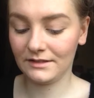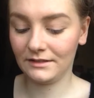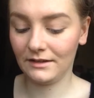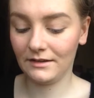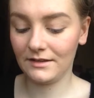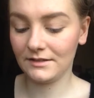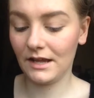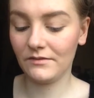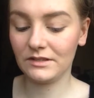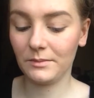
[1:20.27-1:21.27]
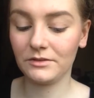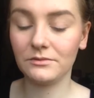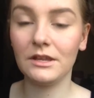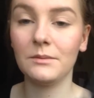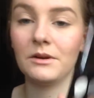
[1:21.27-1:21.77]
It doesn't have a special
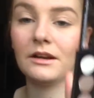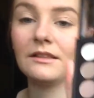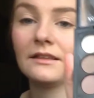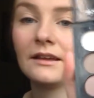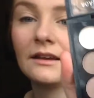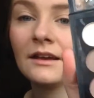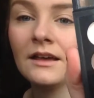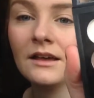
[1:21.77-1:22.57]
name or anything.